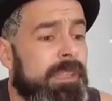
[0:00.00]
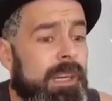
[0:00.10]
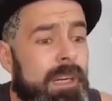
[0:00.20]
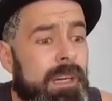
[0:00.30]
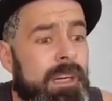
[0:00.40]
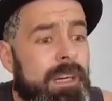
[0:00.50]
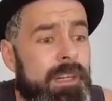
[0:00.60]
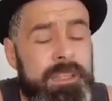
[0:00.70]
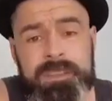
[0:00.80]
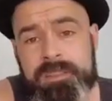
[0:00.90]

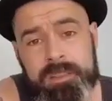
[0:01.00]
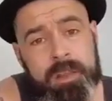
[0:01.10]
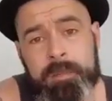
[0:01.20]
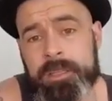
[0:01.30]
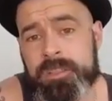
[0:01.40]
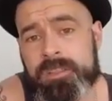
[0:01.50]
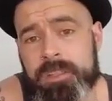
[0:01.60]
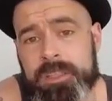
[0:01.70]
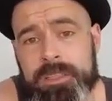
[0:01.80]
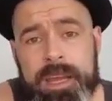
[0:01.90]
you're
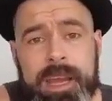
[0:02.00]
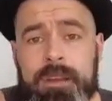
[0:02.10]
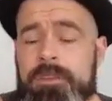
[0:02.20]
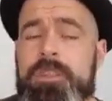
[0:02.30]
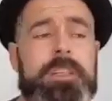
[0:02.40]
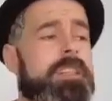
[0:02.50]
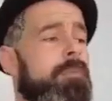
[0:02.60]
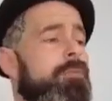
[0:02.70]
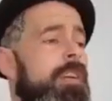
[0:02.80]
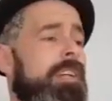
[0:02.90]
stuck in the house, you need to
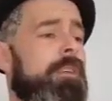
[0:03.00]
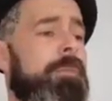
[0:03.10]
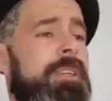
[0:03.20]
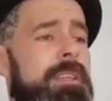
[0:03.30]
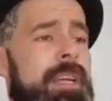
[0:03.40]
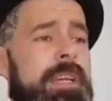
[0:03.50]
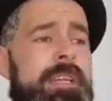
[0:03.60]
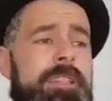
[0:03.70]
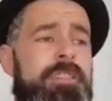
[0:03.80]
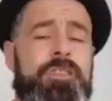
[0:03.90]
break up your day, you
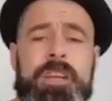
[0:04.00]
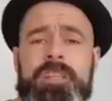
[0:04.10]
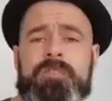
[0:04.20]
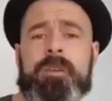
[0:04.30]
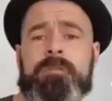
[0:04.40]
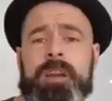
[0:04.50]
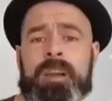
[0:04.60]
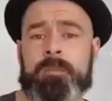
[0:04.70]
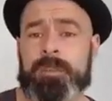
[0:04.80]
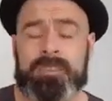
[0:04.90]
need to change your
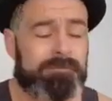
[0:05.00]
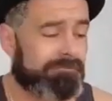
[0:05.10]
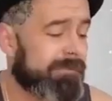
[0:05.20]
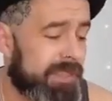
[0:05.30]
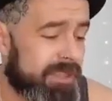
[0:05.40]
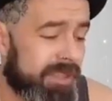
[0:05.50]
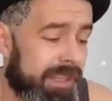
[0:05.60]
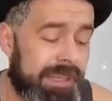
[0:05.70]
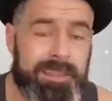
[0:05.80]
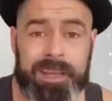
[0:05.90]
environment, so you
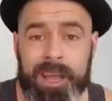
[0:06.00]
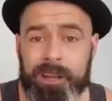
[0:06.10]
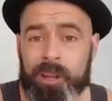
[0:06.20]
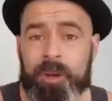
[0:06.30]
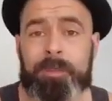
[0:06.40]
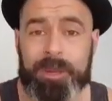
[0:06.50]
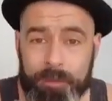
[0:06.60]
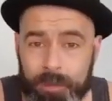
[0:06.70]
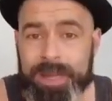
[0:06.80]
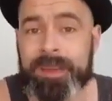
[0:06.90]
like to get a little bit
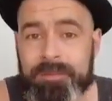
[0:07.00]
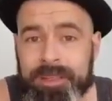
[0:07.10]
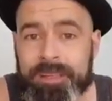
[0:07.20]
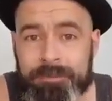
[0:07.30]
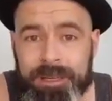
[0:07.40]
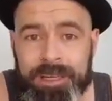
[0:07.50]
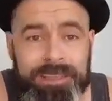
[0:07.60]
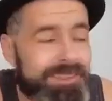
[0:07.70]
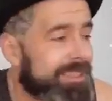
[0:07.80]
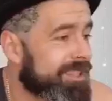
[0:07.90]
wavy,
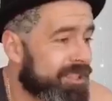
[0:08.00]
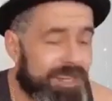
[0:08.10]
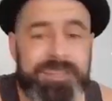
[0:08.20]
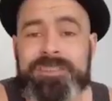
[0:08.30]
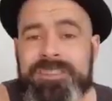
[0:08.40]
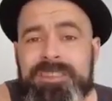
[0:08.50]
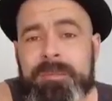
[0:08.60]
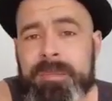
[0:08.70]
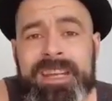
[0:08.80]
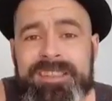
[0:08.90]
right? Because it changes,
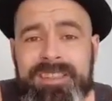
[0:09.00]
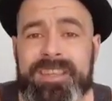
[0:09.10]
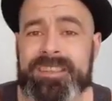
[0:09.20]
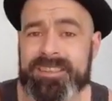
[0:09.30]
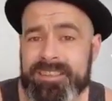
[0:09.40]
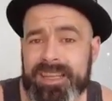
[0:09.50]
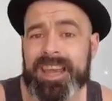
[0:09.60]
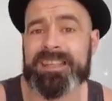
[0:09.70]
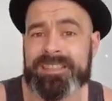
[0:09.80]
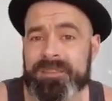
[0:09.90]
it makes the
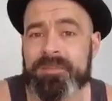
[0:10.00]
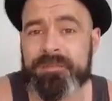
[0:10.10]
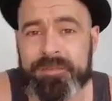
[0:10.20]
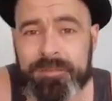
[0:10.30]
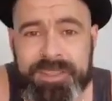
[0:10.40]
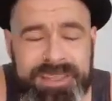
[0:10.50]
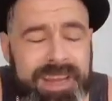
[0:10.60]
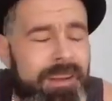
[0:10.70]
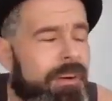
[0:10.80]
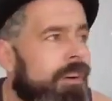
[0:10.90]
night different from the
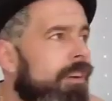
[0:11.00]
day,